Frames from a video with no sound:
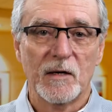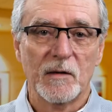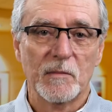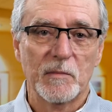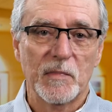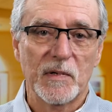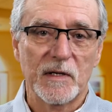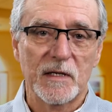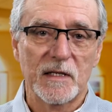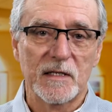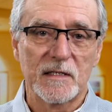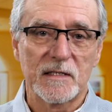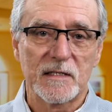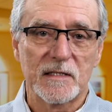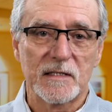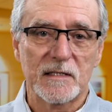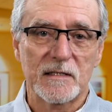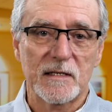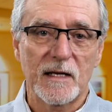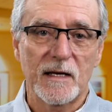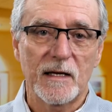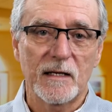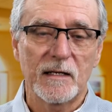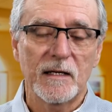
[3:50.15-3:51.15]
but
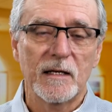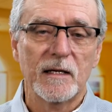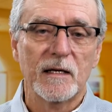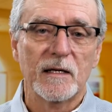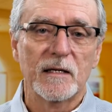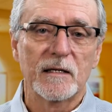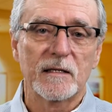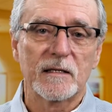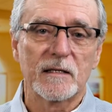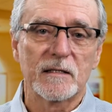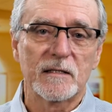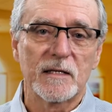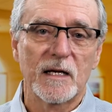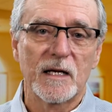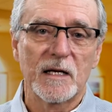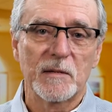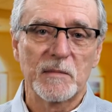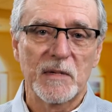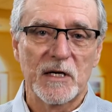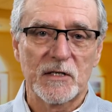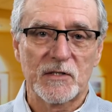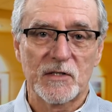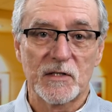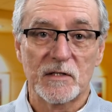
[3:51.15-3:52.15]
instead contain a
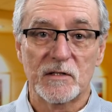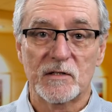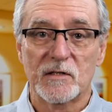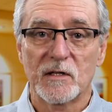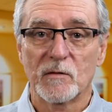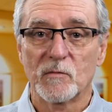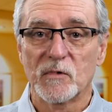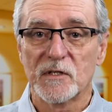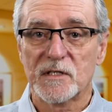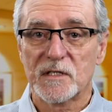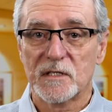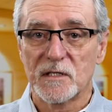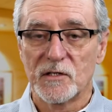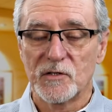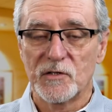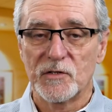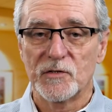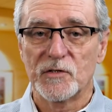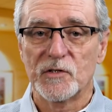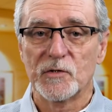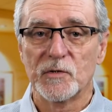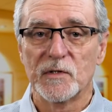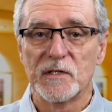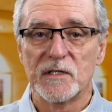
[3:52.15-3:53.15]
message that will send you
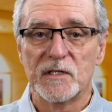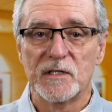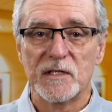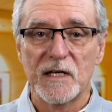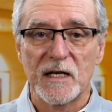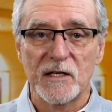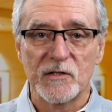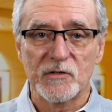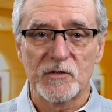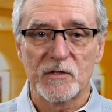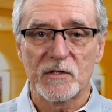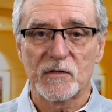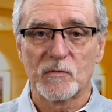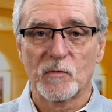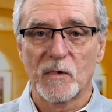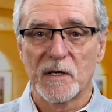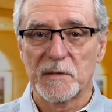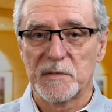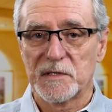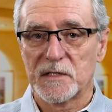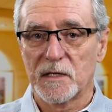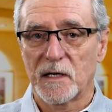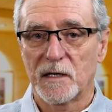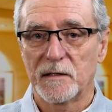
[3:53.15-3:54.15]
to a dangerous
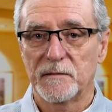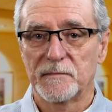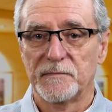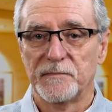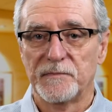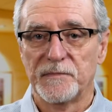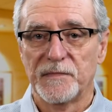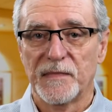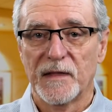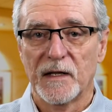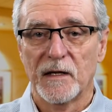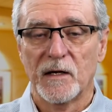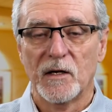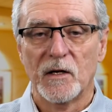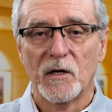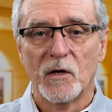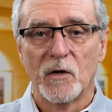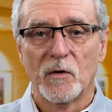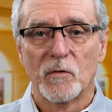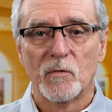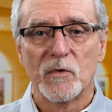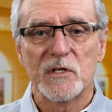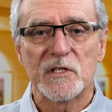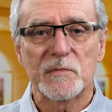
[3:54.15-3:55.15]
website.
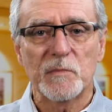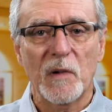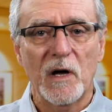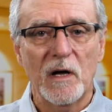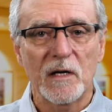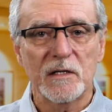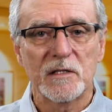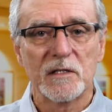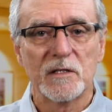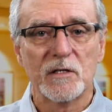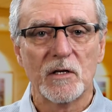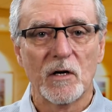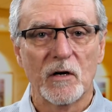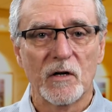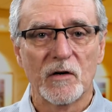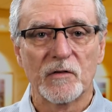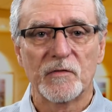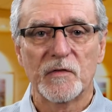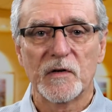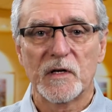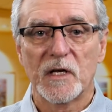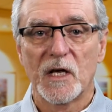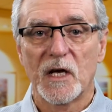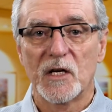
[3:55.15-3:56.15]
Respond to
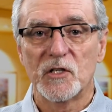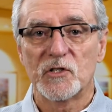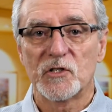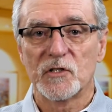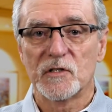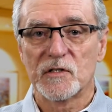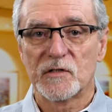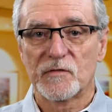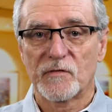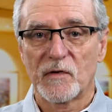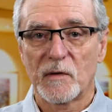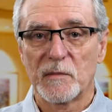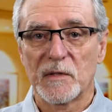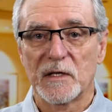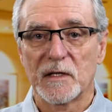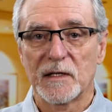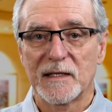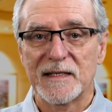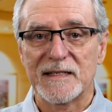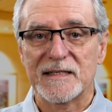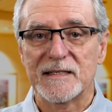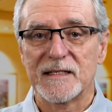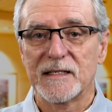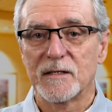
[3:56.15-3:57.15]
notifications from the
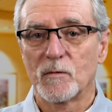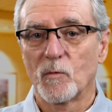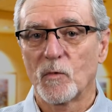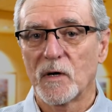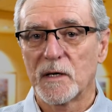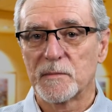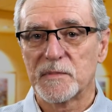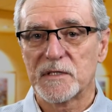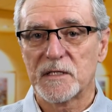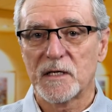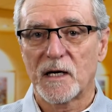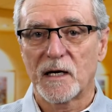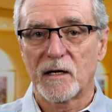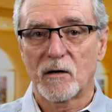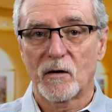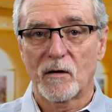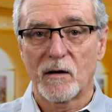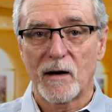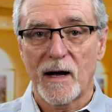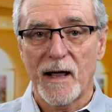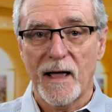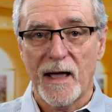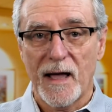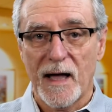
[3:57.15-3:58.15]
LinkedIn website
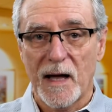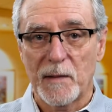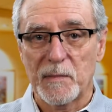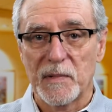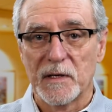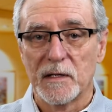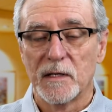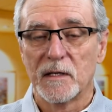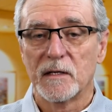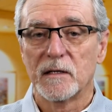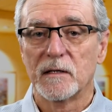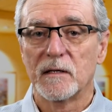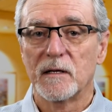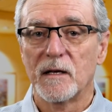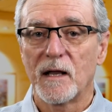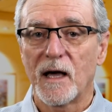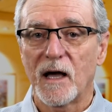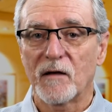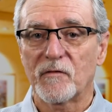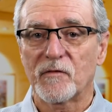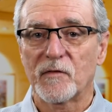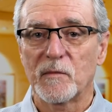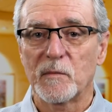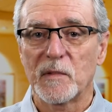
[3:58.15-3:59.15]
or app,
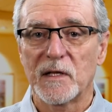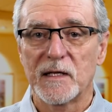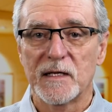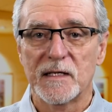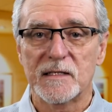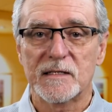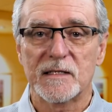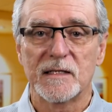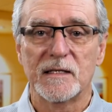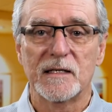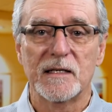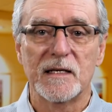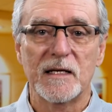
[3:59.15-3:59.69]
not from links in